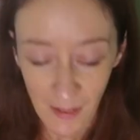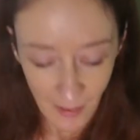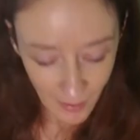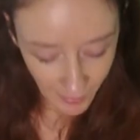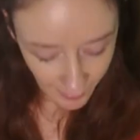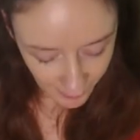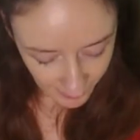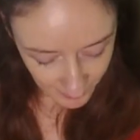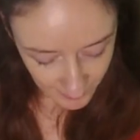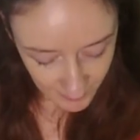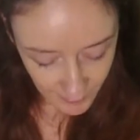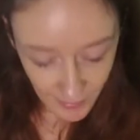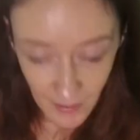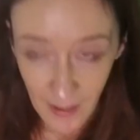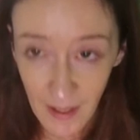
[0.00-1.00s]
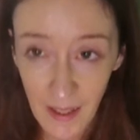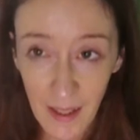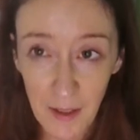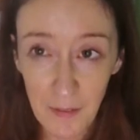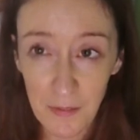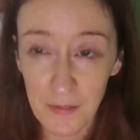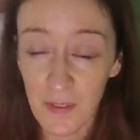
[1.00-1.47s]
and
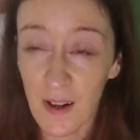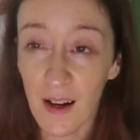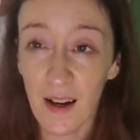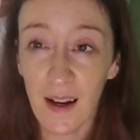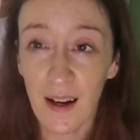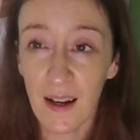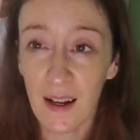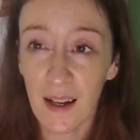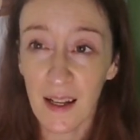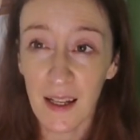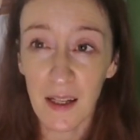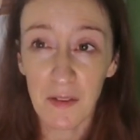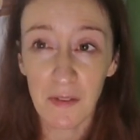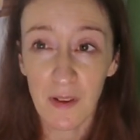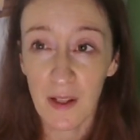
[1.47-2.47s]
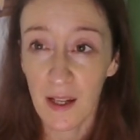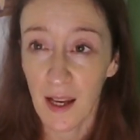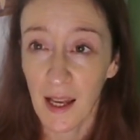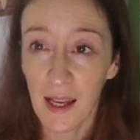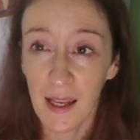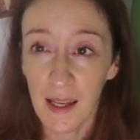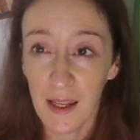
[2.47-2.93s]
A5,
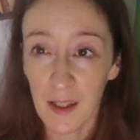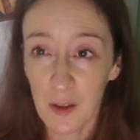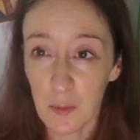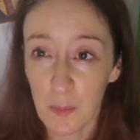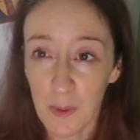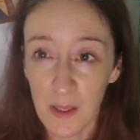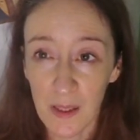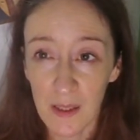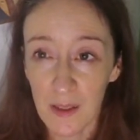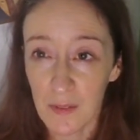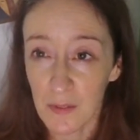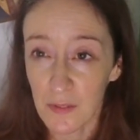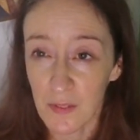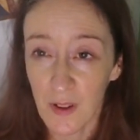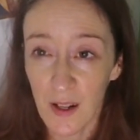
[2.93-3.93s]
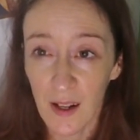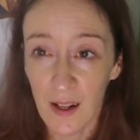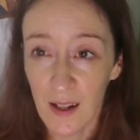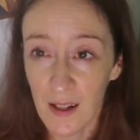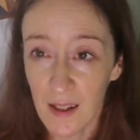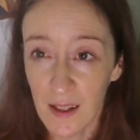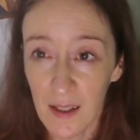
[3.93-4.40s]
and
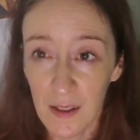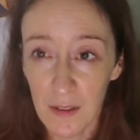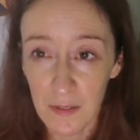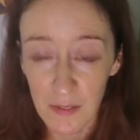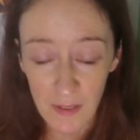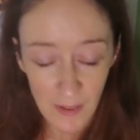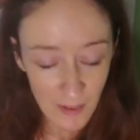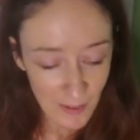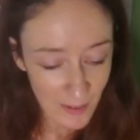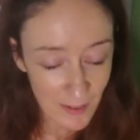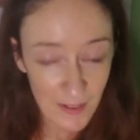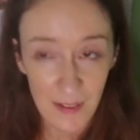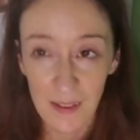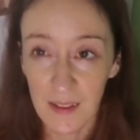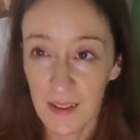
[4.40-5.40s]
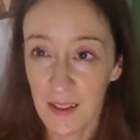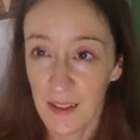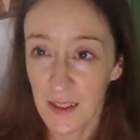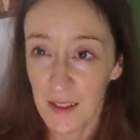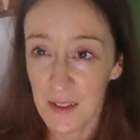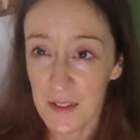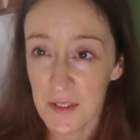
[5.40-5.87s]
B5.
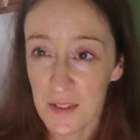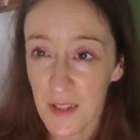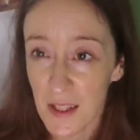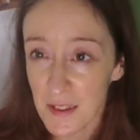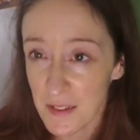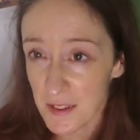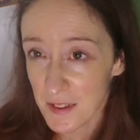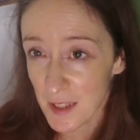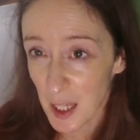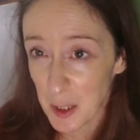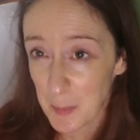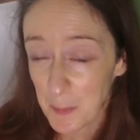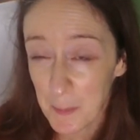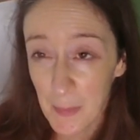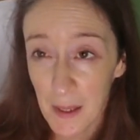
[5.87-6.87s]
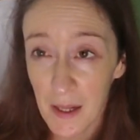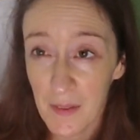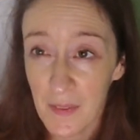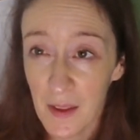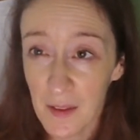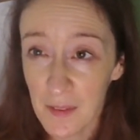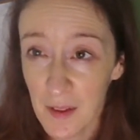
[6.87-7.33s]
So that's the same. And
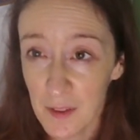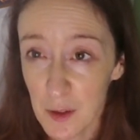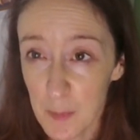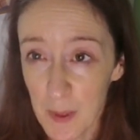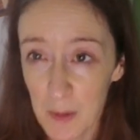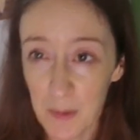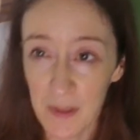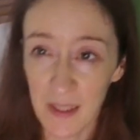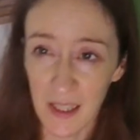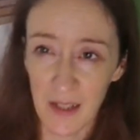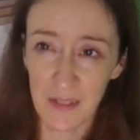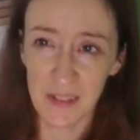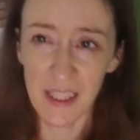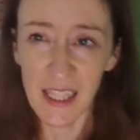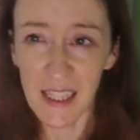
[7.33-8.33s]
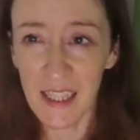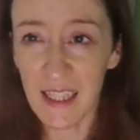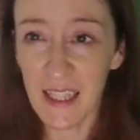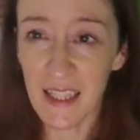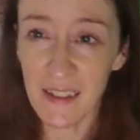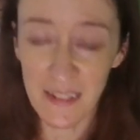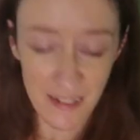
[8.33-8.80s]
then the bit where they go da da
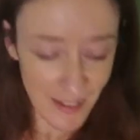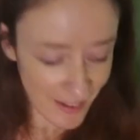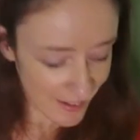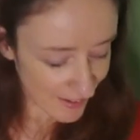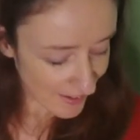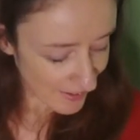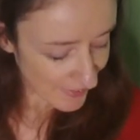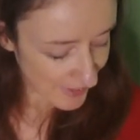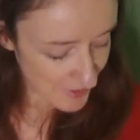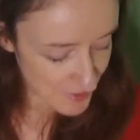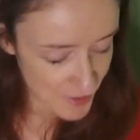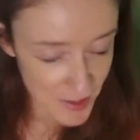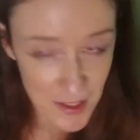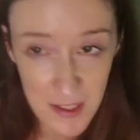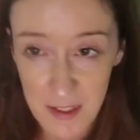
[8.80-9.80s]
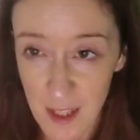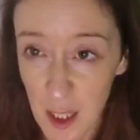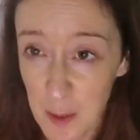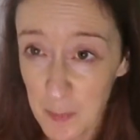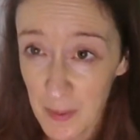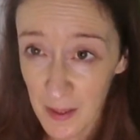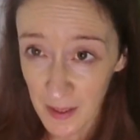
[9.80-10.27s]
da da, that's just the
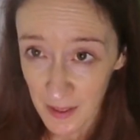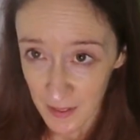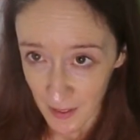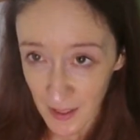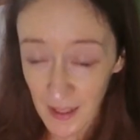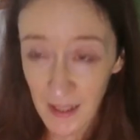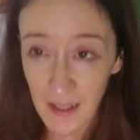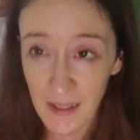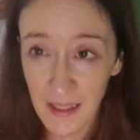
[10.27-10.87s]
same. And